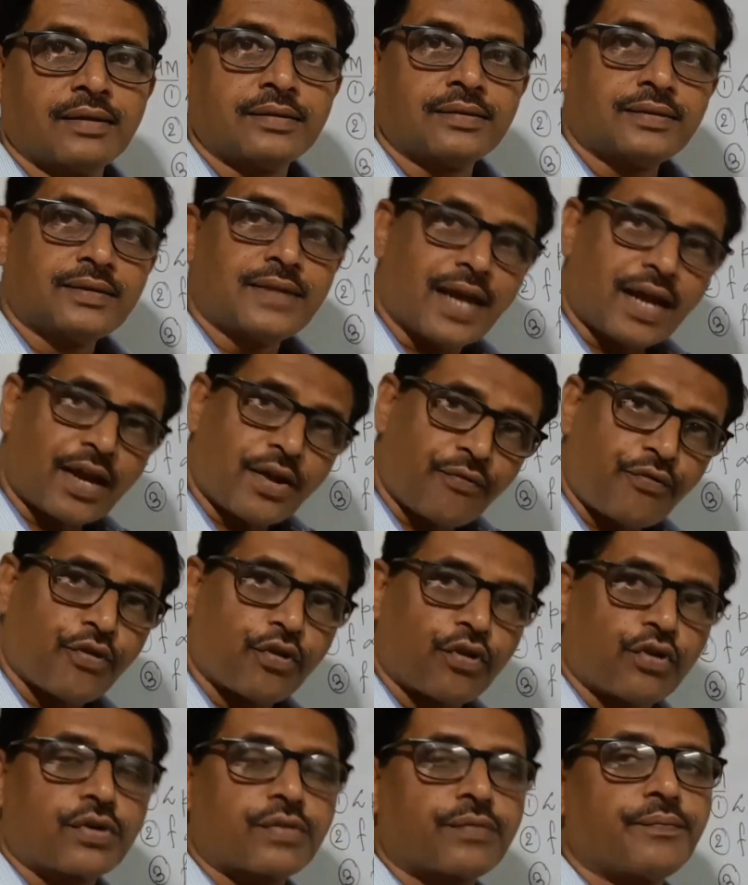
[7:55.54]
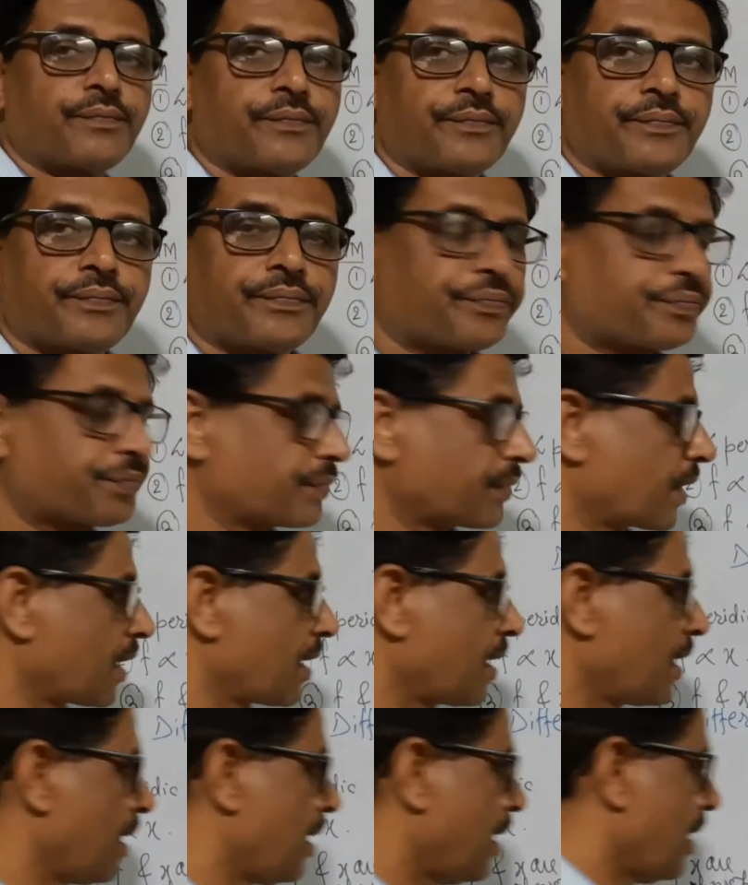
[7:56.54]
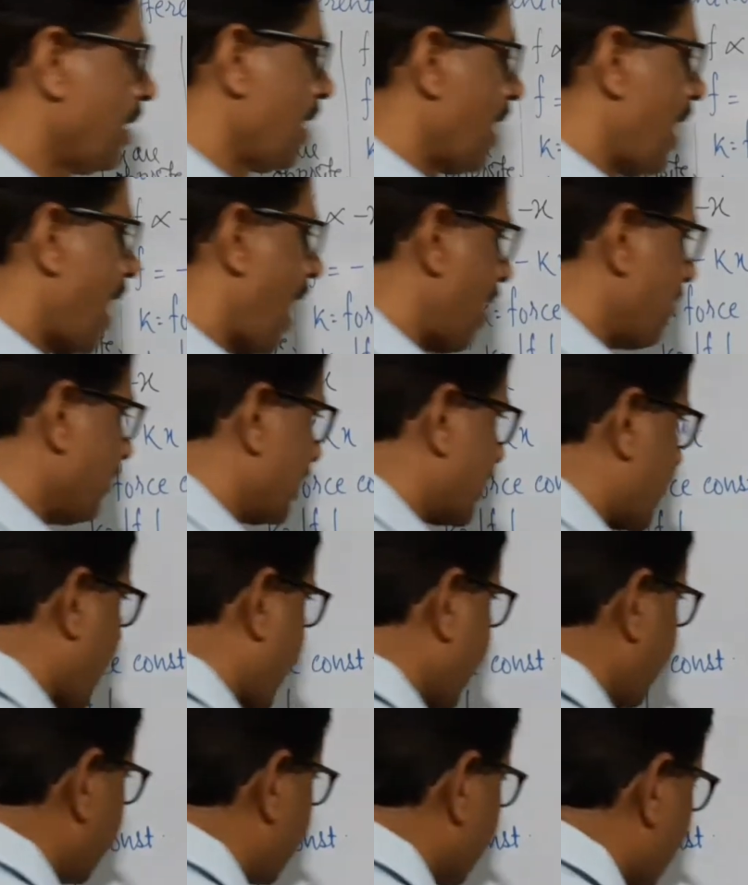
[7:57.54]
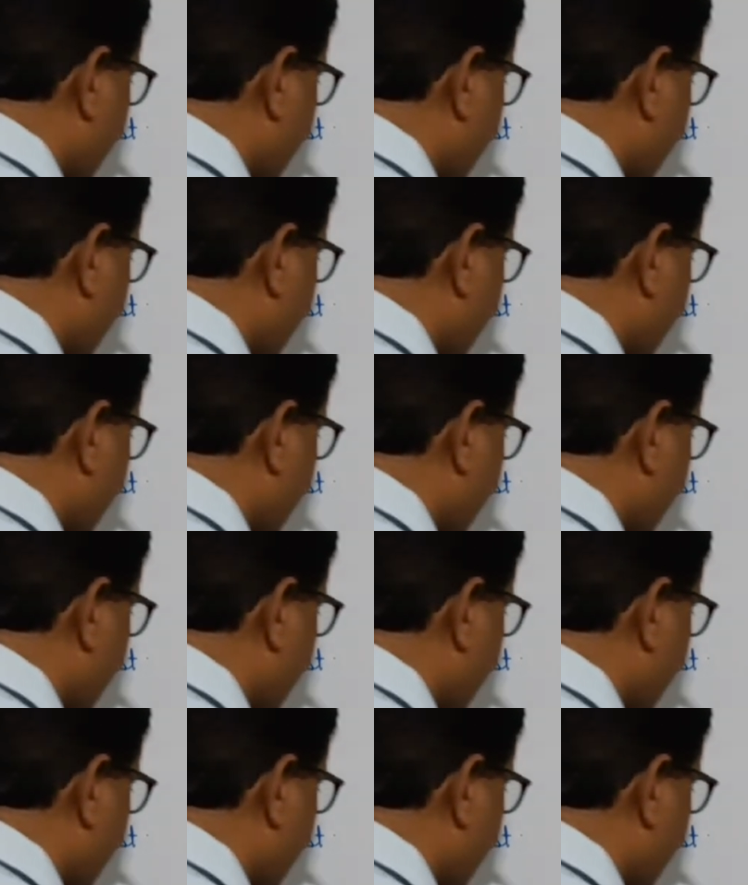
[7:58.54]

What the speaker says: Therefore, I will write